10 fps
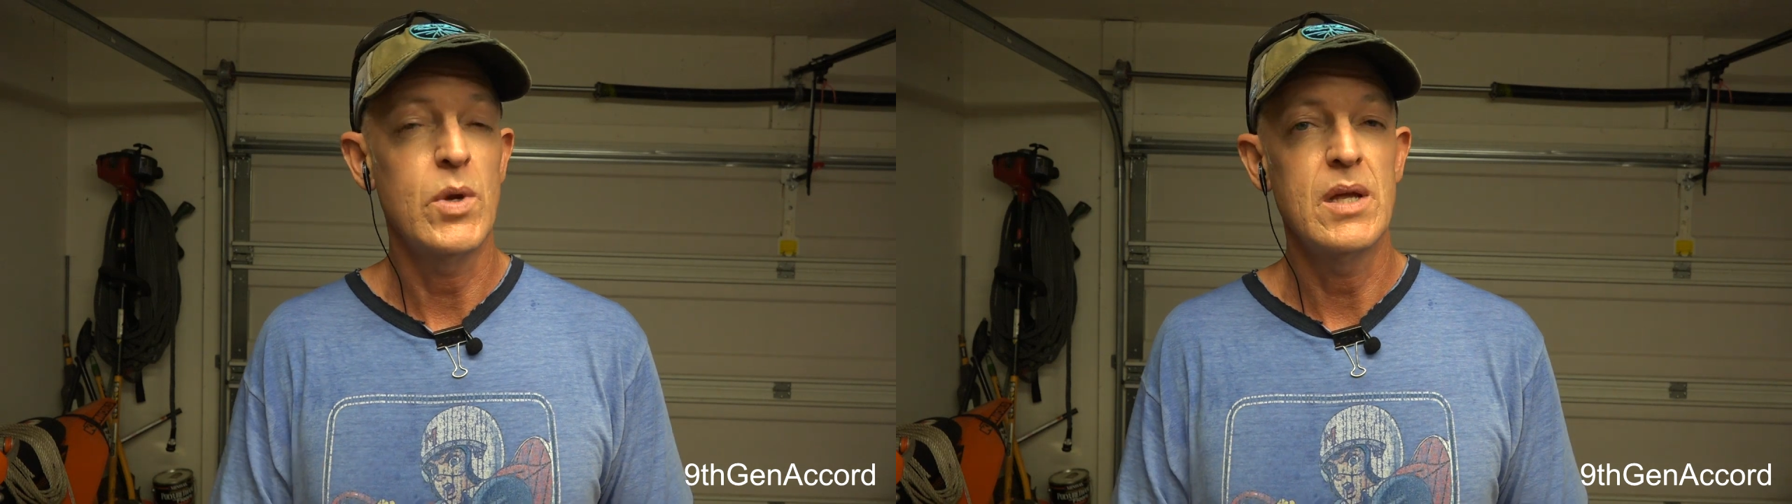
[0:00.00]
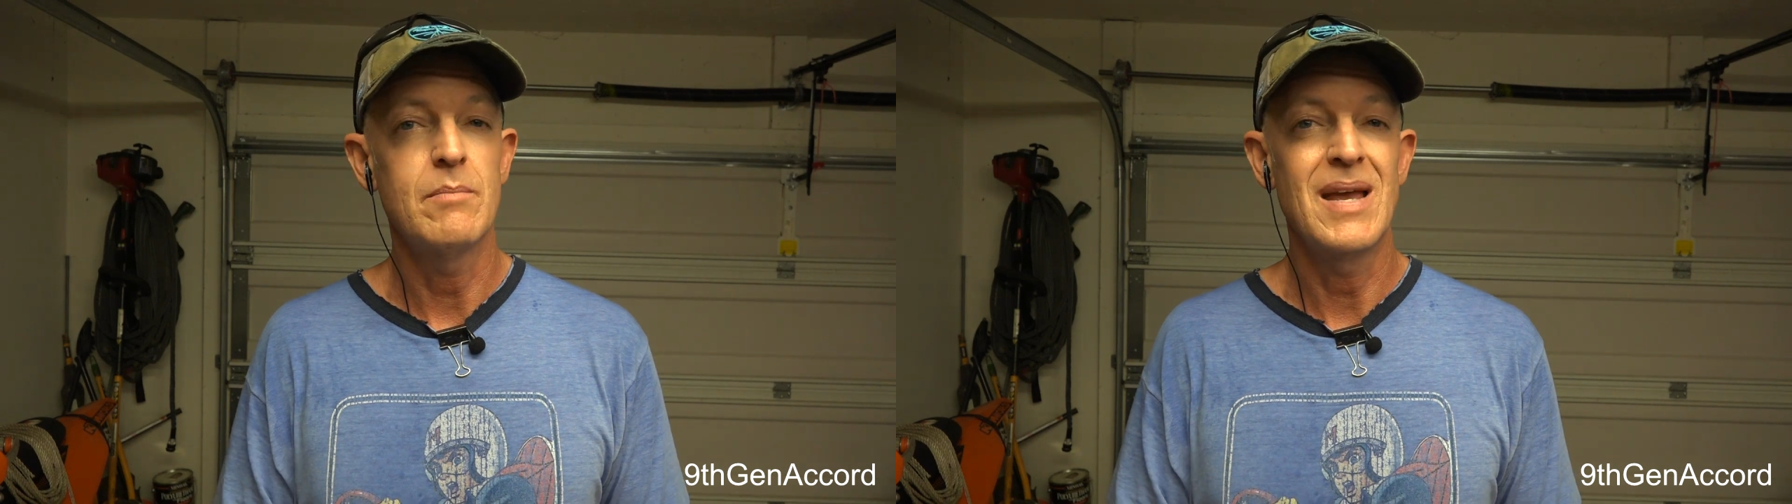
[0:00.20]

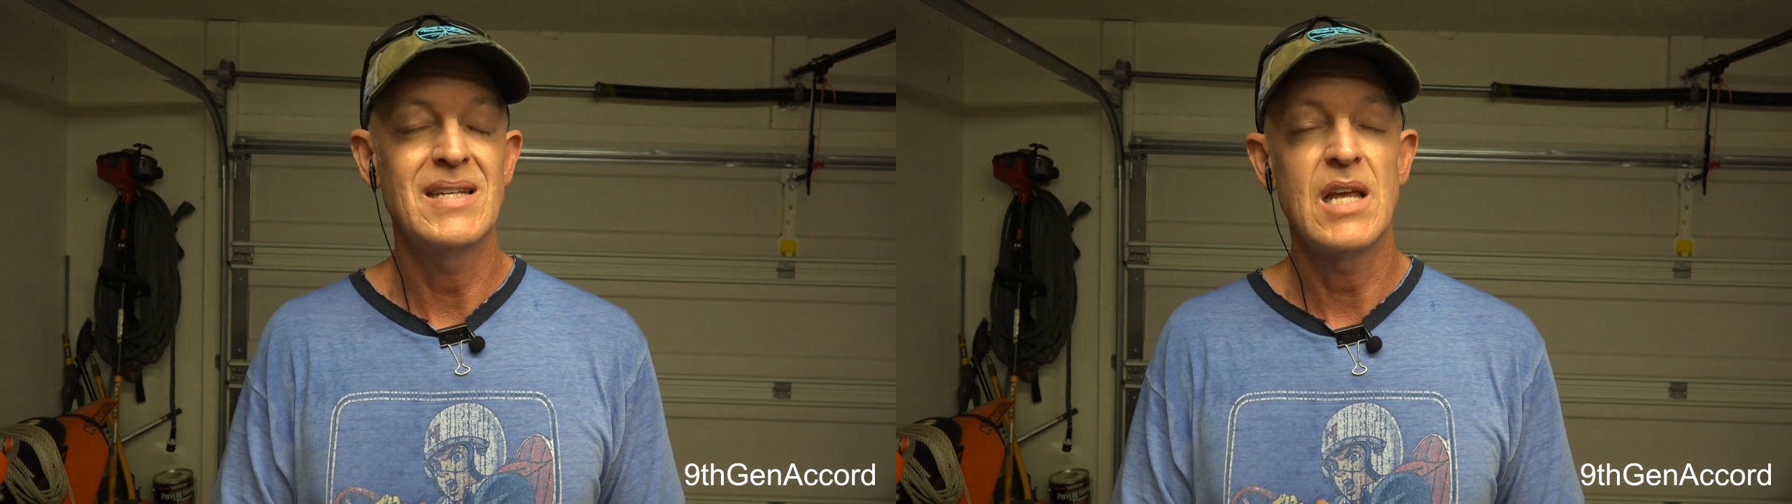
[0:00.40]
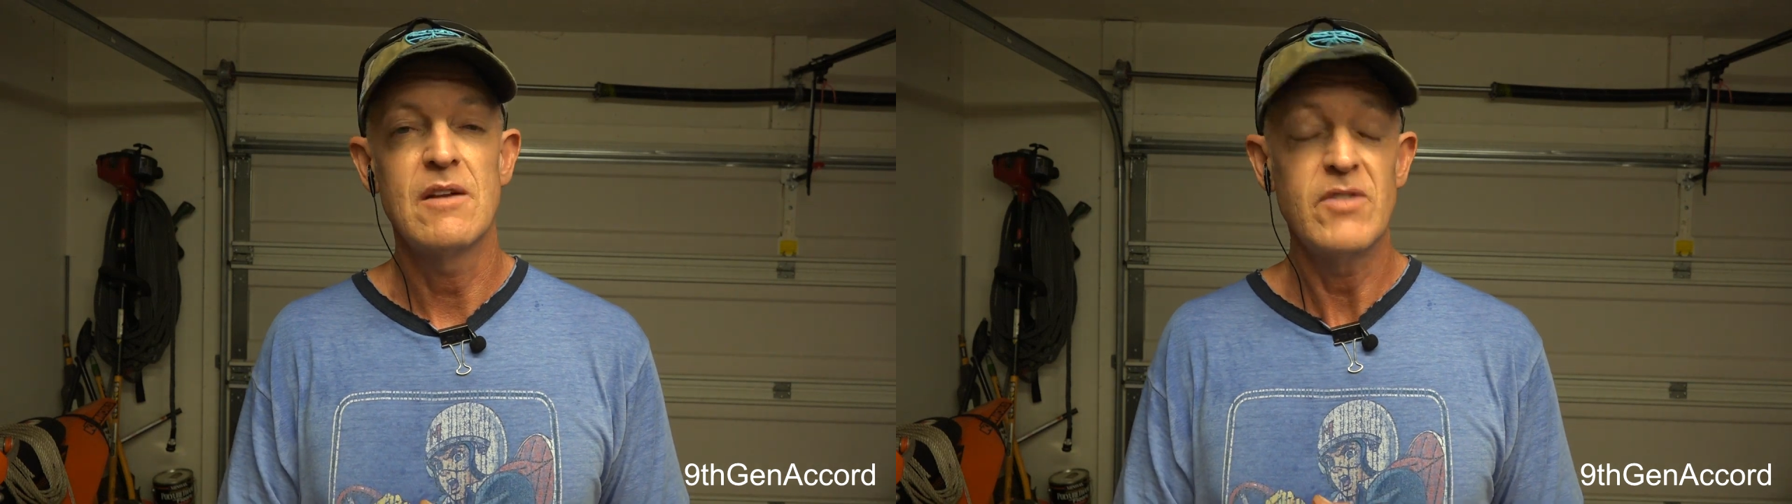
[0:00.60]
week
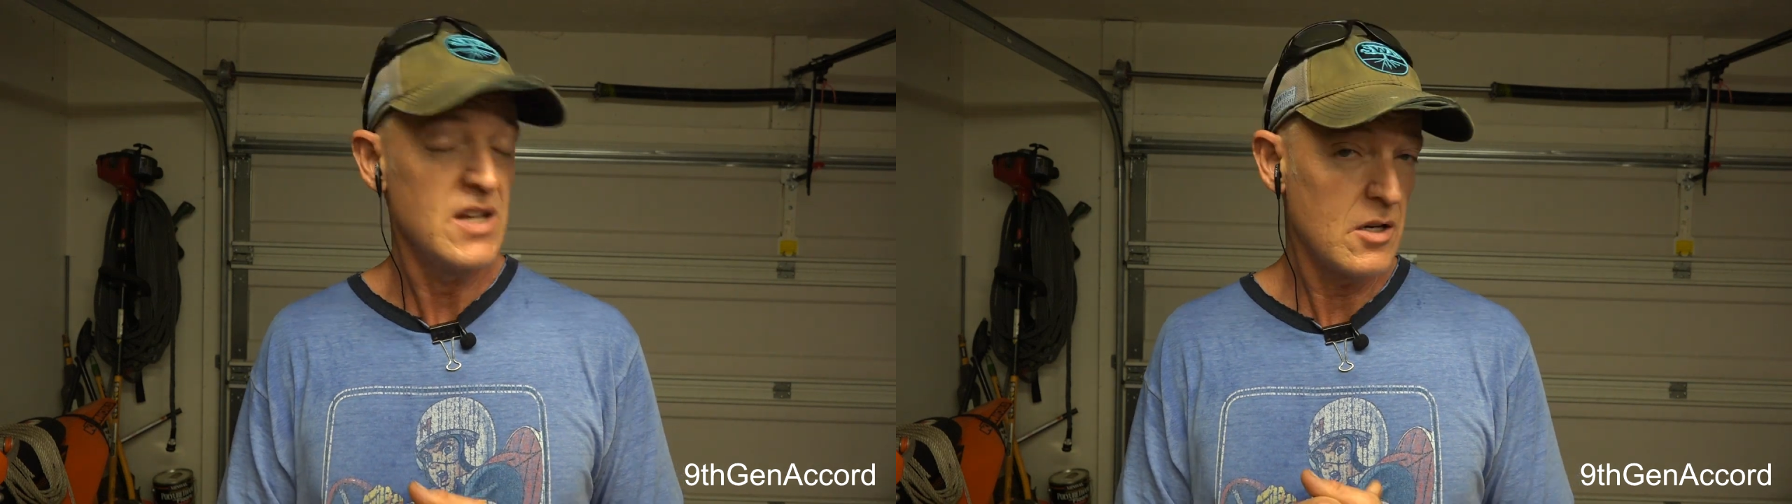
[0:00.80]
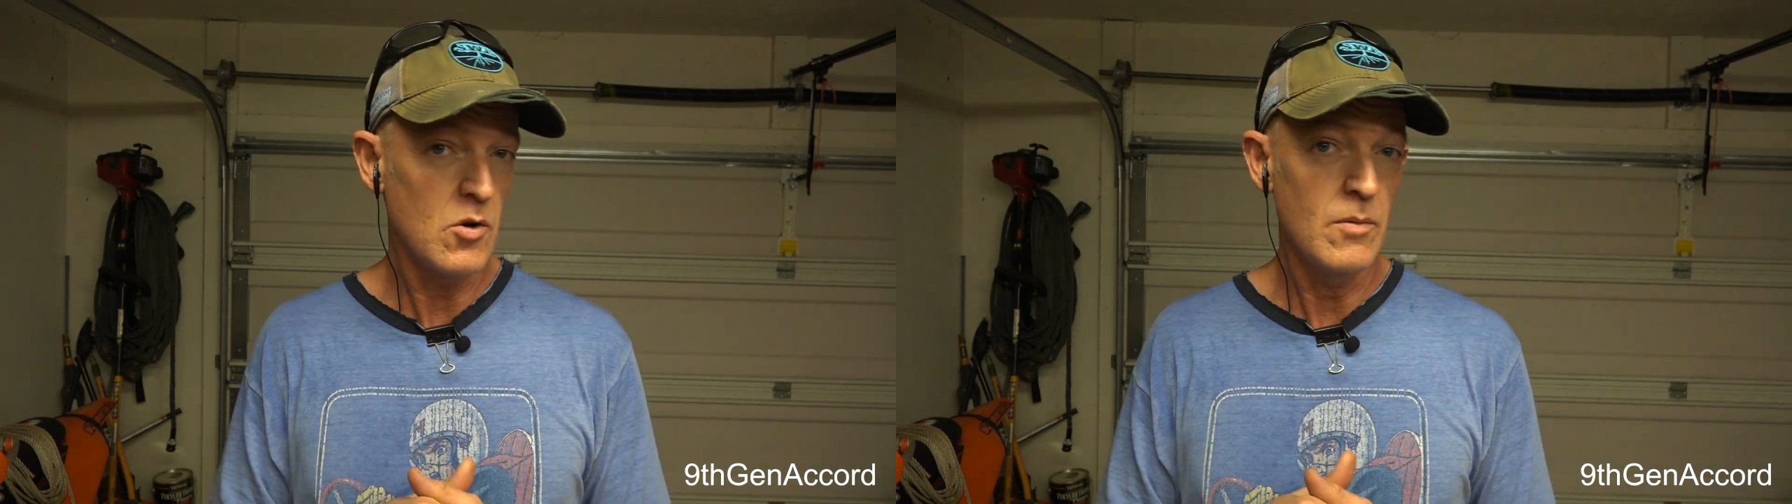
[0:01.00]
maintained
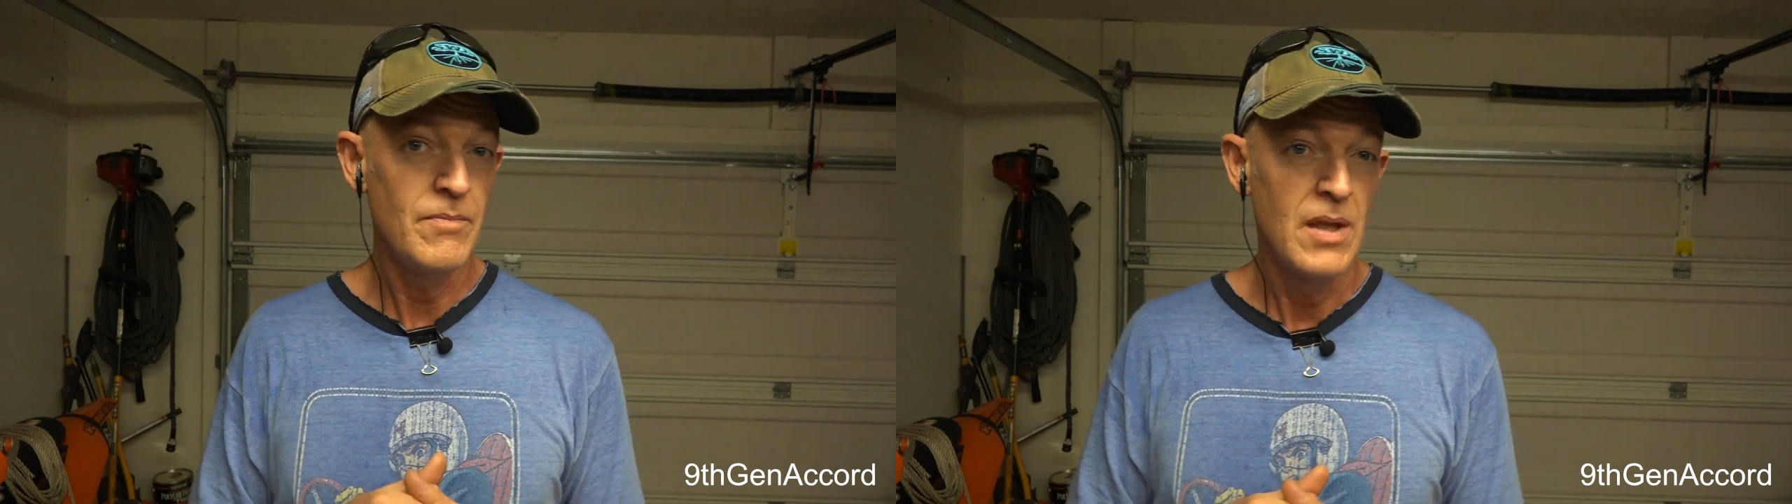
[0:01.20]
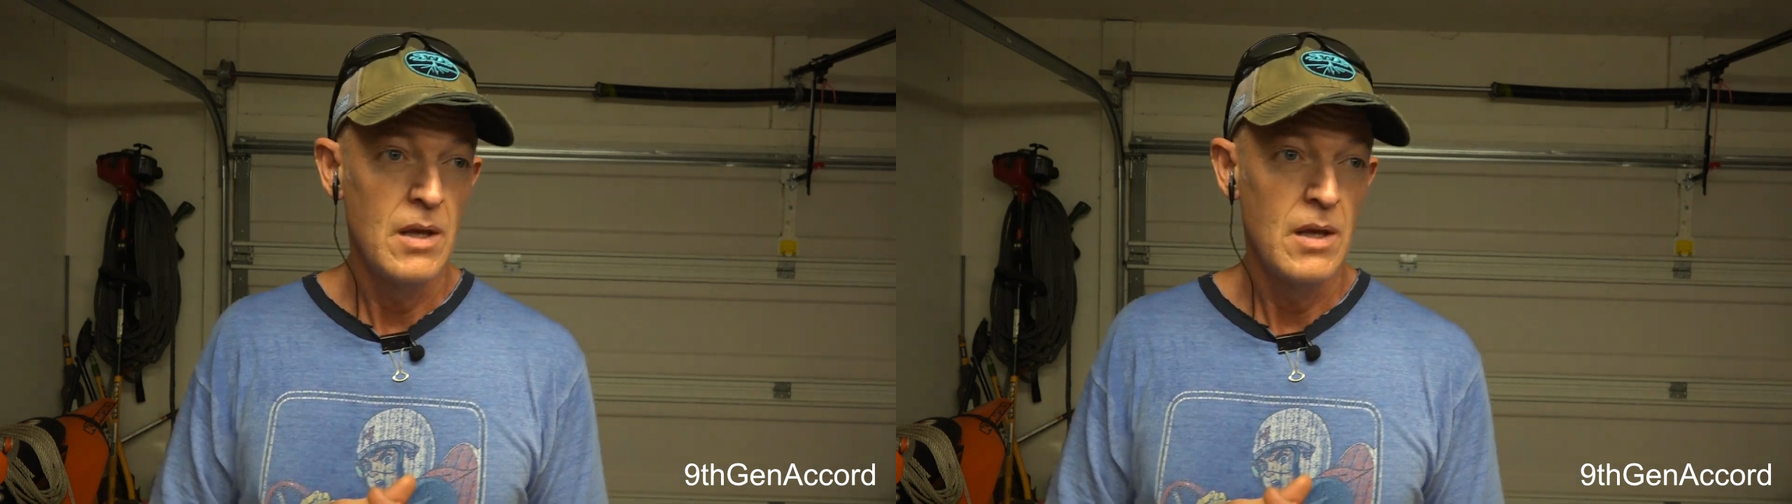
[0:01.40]
vehicle